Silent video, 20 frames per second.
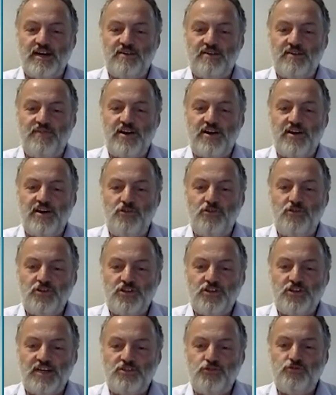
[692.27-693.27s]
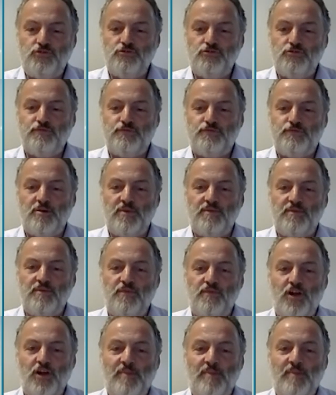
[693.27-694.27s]
very old cartoon from the
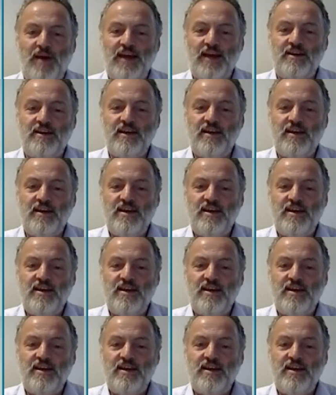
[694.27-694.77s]
World Bank,